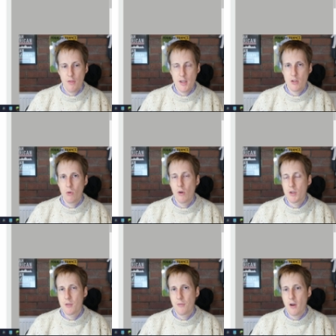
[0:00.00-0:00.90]
This all
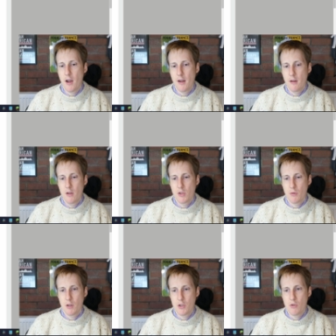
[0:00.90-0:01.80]
looks fine,
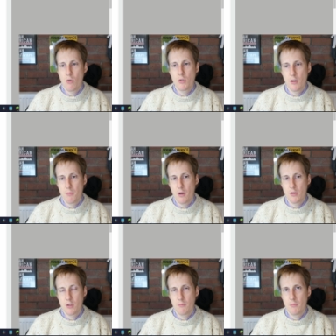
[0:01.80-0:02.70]
so I'm going to scroll to the
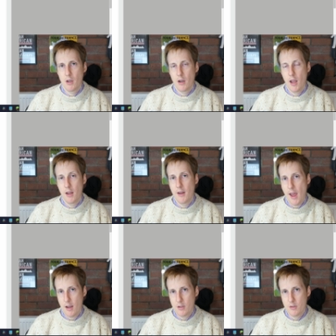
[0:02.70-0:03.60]
bottom and hit
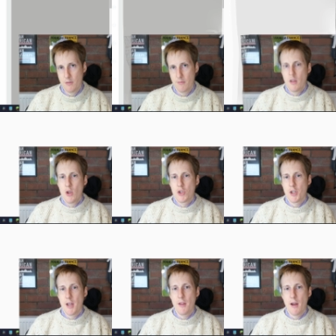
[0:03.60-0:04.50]
next.
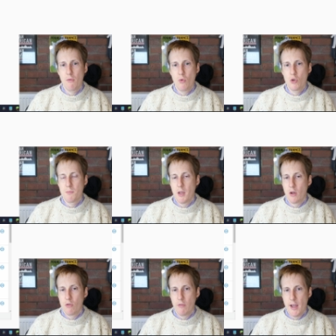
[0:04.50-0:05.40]
So now that rule's
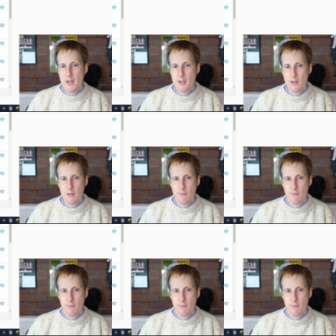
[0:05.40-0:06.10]
being created,